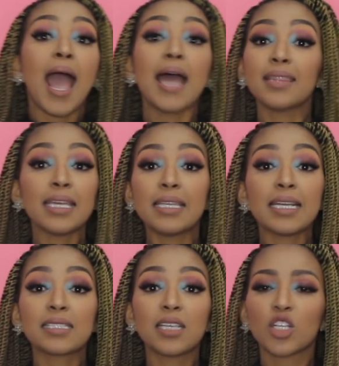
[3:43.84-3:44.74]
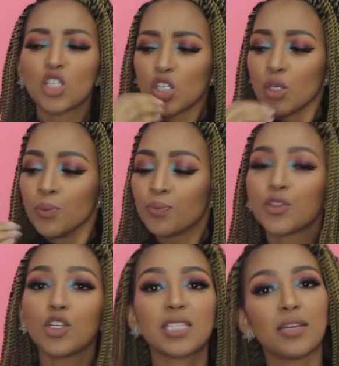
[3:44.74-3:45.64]
then next thing,
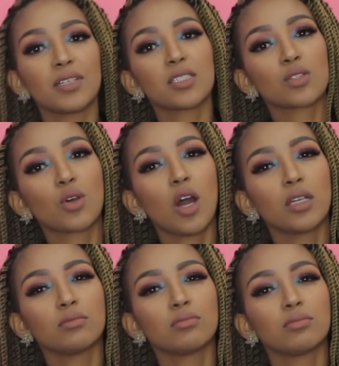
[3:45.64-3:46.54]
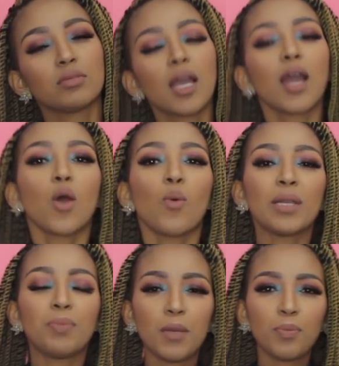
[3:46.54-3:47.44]
your savings is gone.
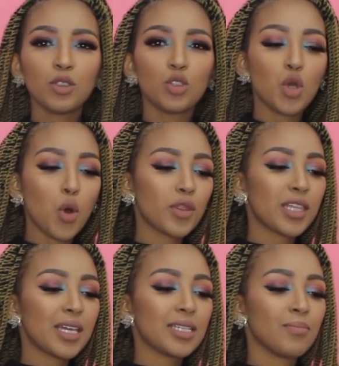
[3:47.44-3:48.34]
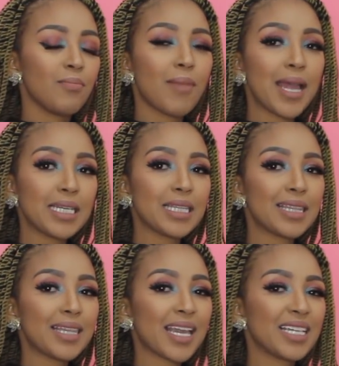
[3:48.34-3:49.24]
When people know that there's money
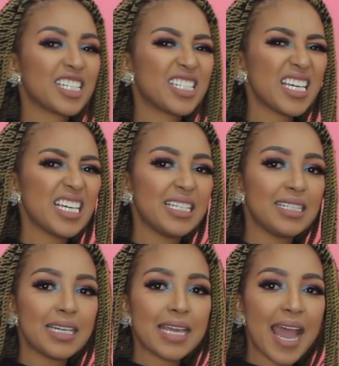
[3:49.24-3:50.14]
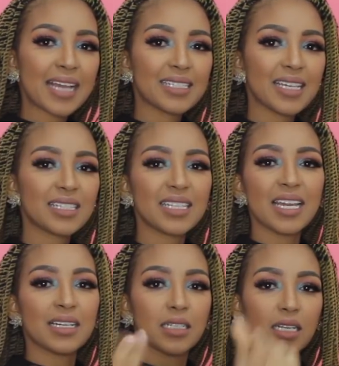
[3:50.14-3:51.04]
that they can just easily access
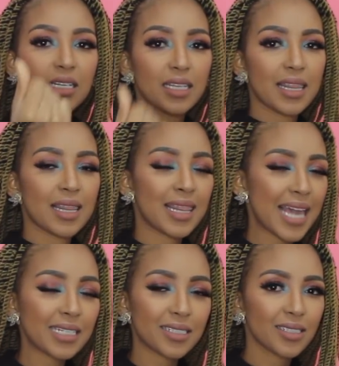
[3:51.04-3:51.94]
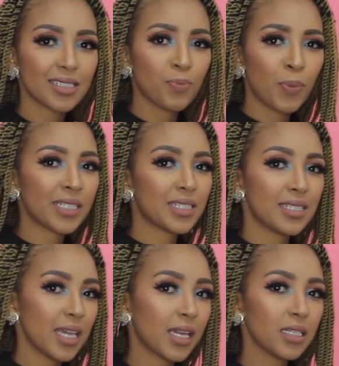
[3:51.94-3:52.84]
in that split
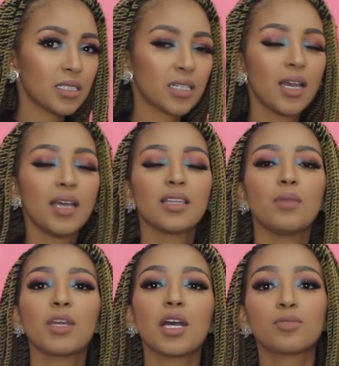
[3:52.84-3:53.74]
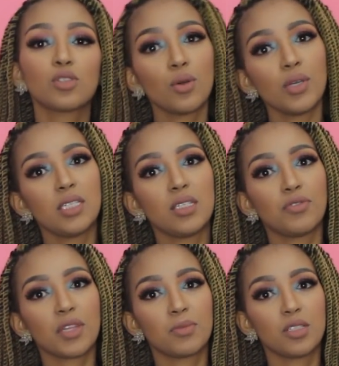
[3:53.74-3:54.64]
second, then it becomes so easy
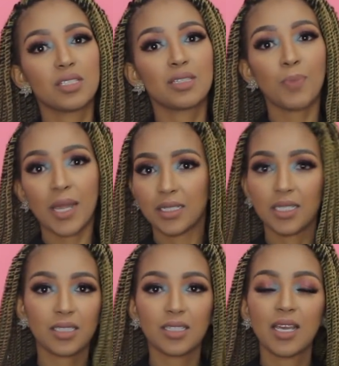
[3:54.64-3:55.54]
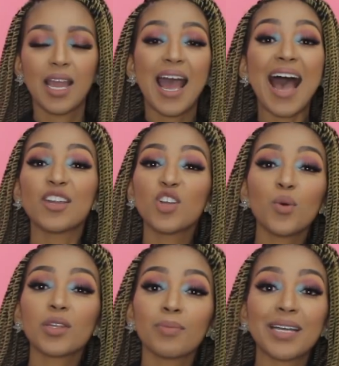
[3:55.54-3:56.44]
for them to spend it. I
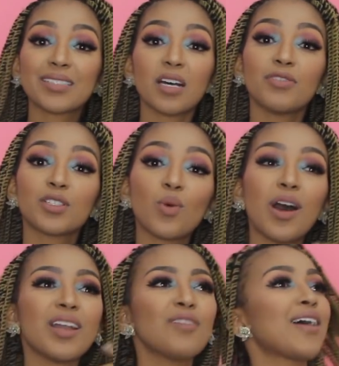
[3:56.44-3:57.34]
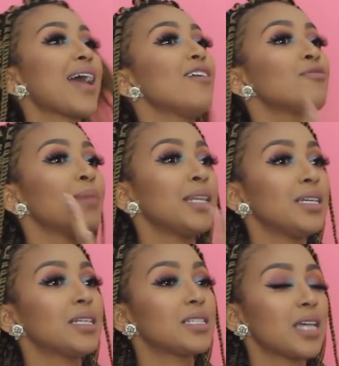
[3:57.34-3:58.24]
know with myself as well, if I have money
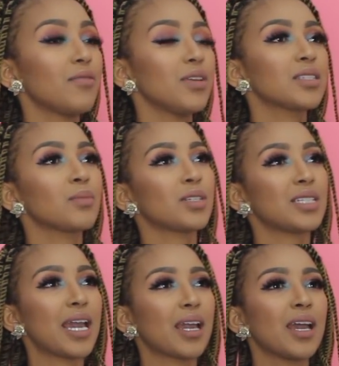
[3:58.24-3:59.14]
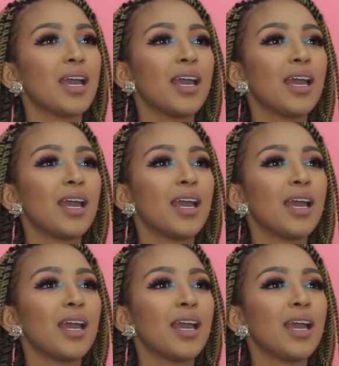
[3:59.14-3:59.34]
in a savings, I'm just like,